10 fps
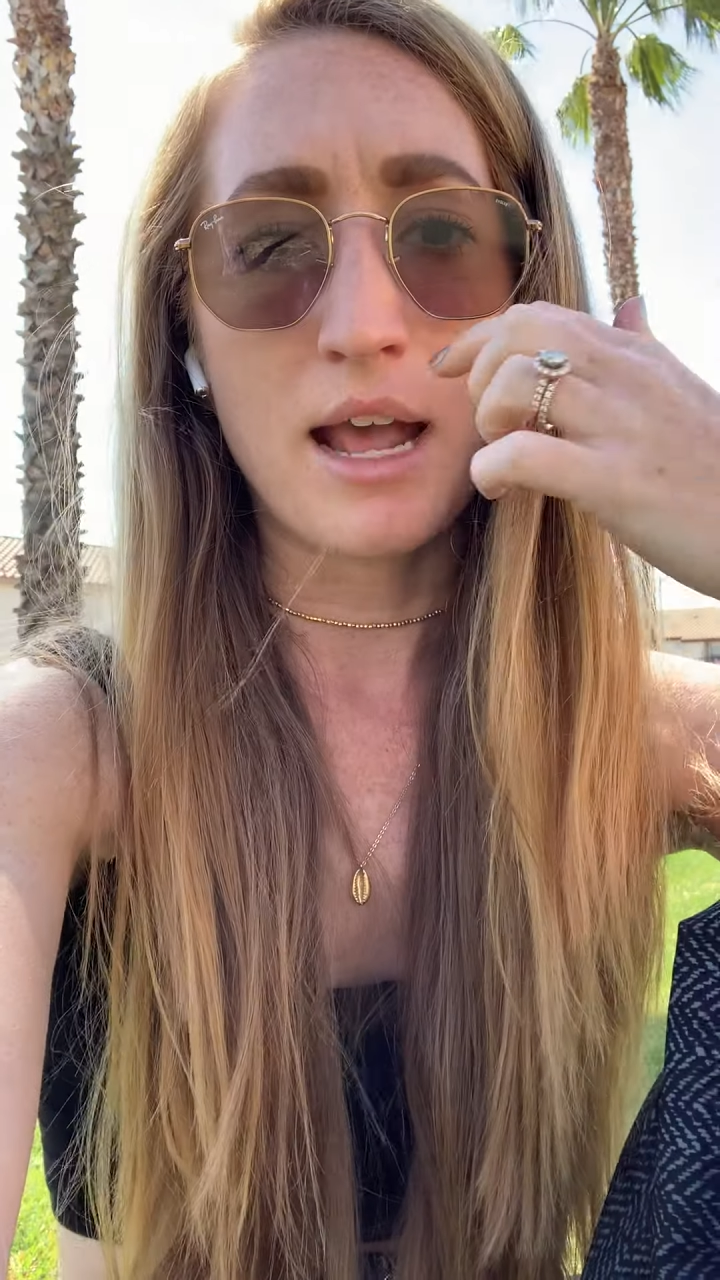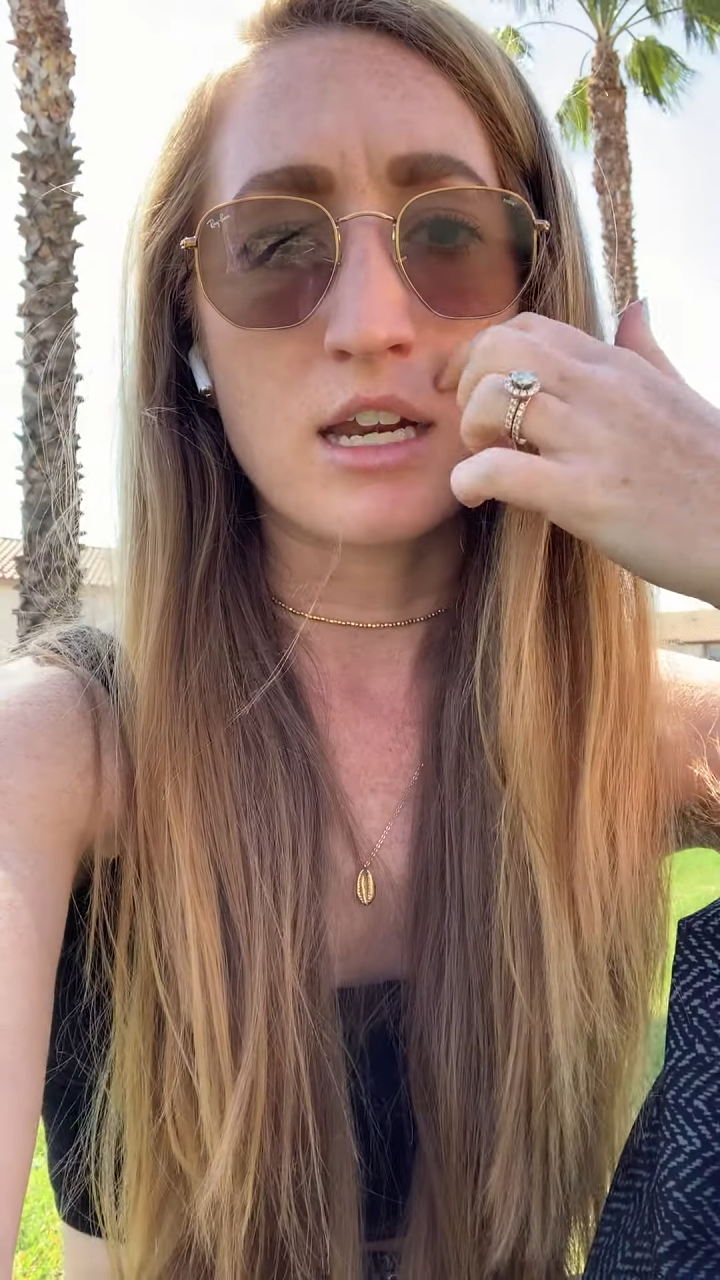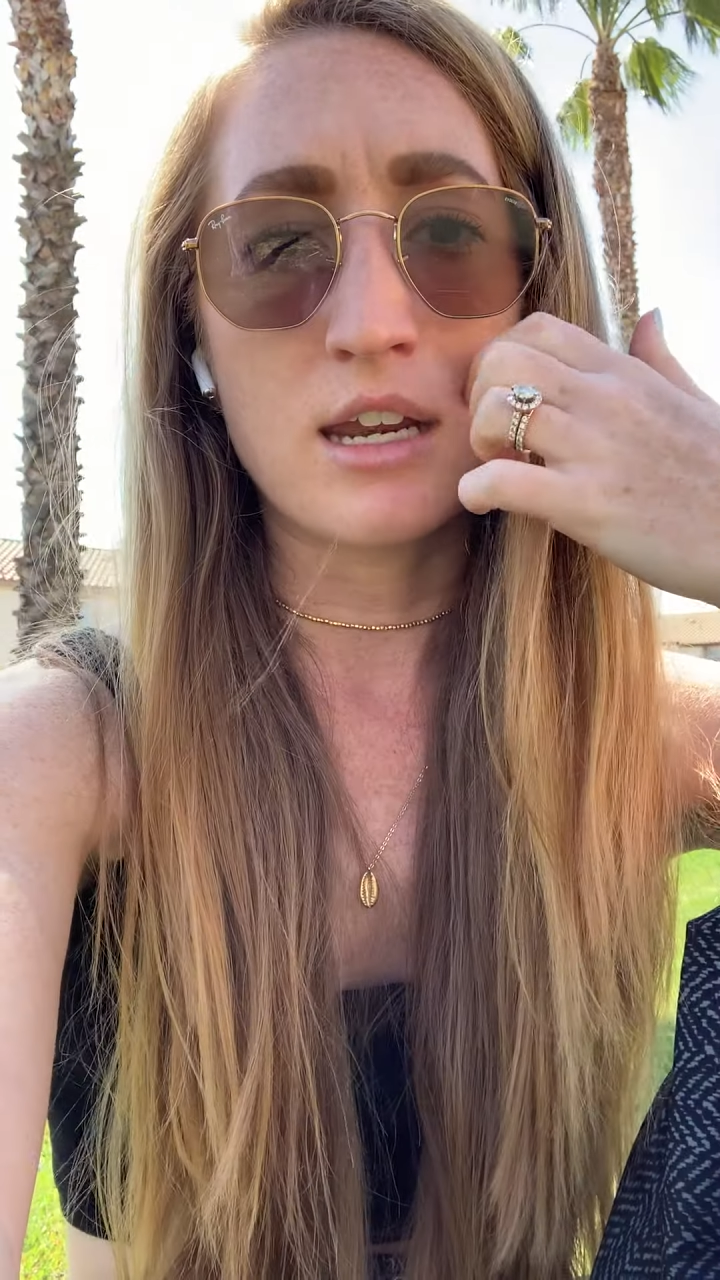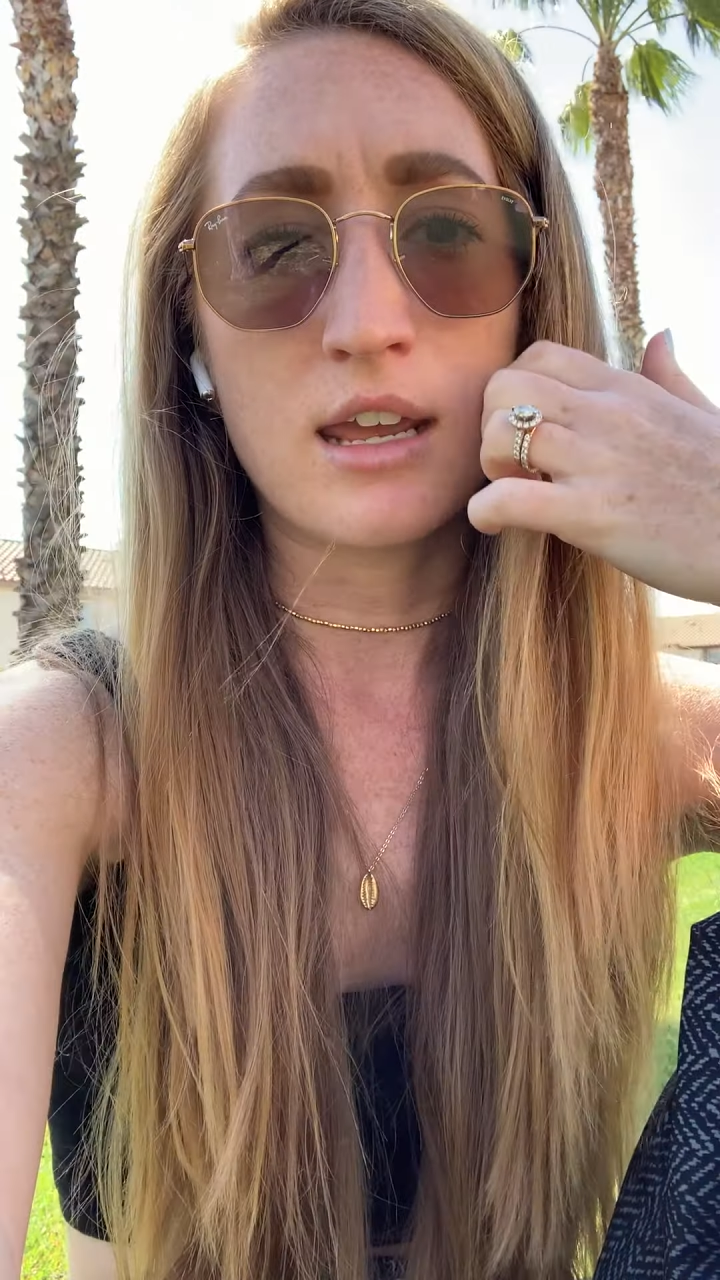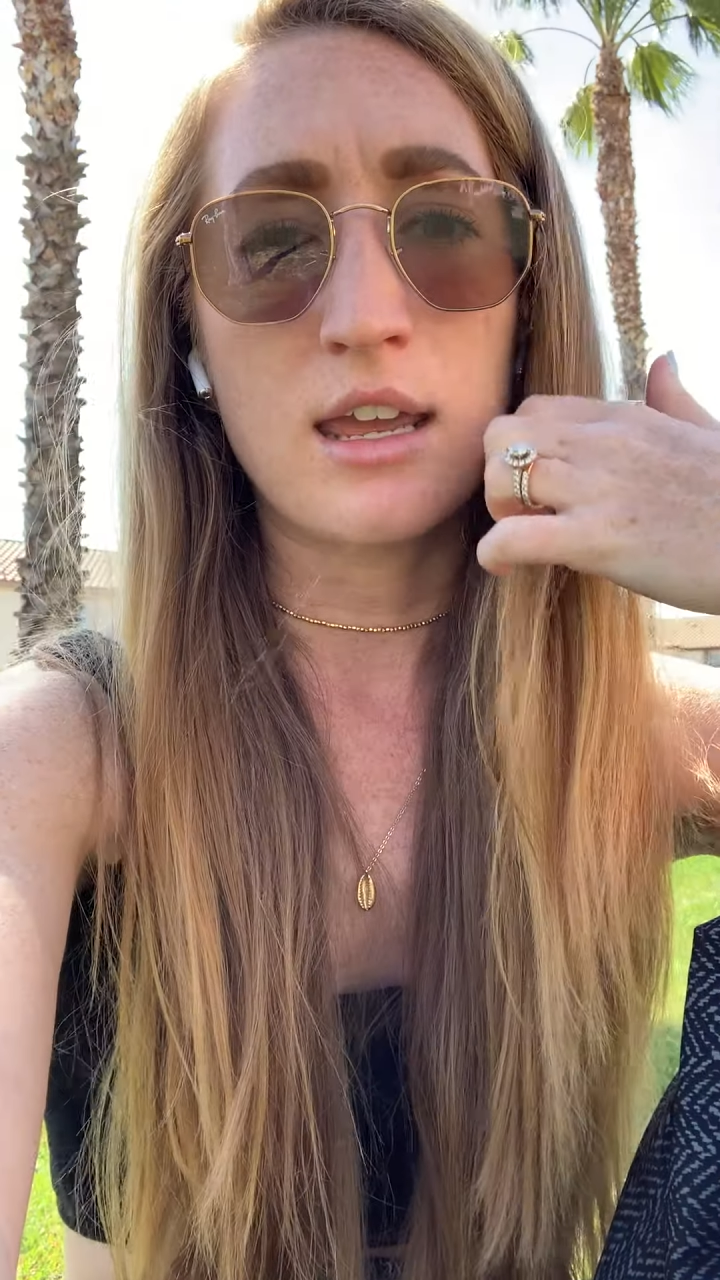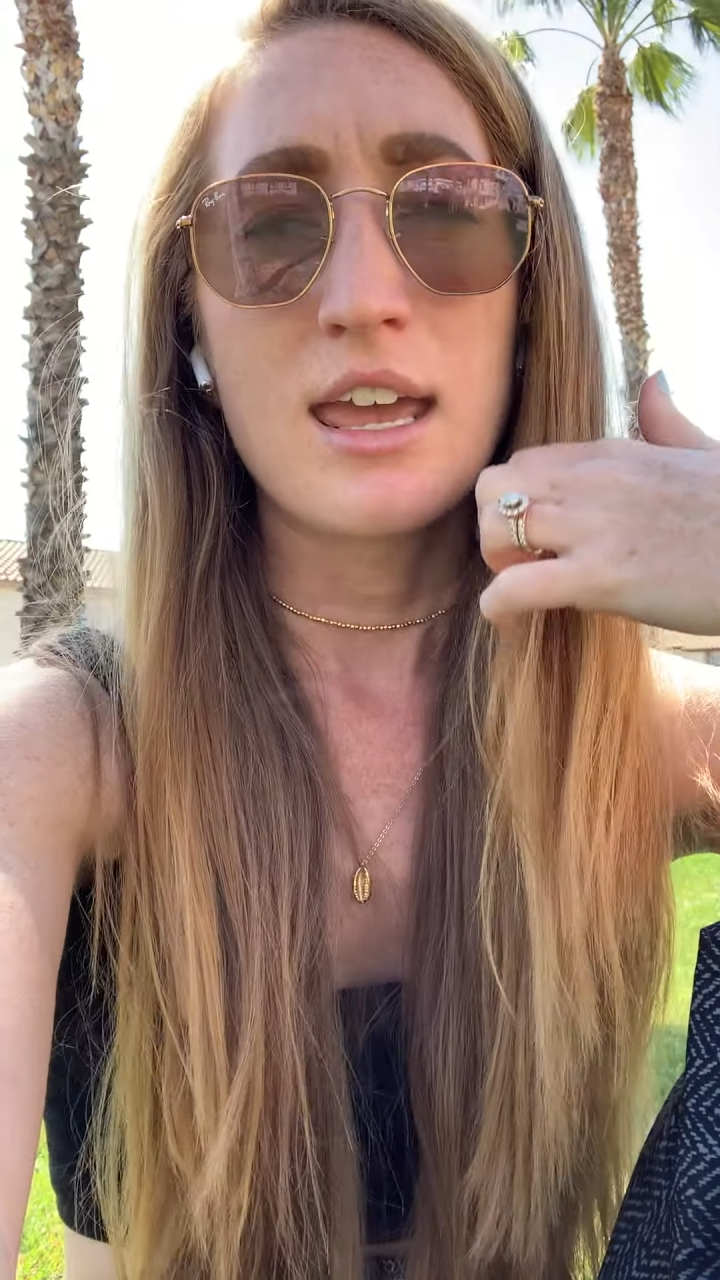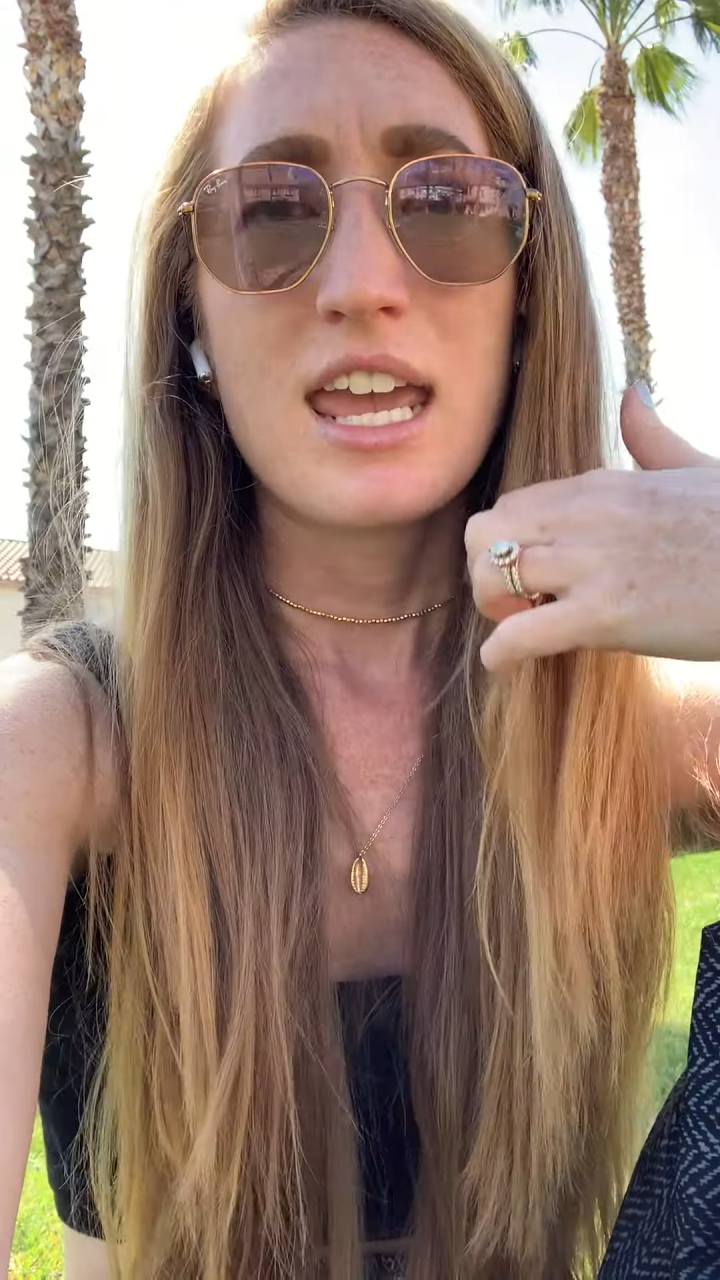editing.